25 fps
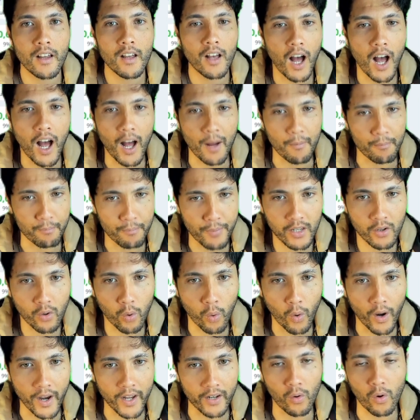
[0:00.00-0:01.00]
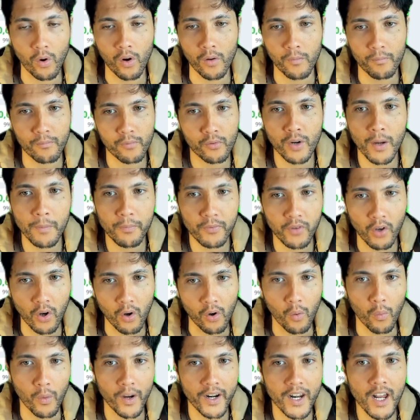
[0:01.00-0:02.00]
Bitcoin or crypto
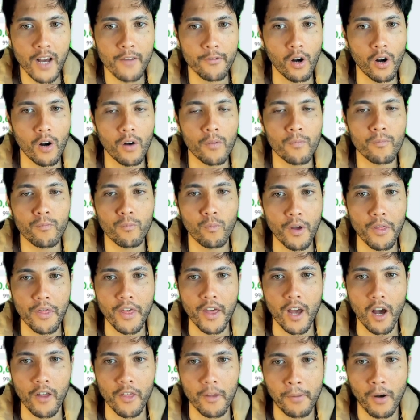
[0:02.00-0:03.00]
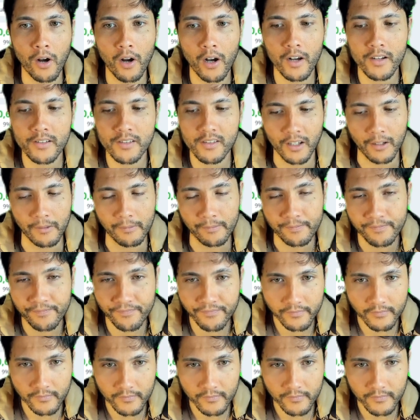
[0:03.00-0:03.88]
or whatever with the other person.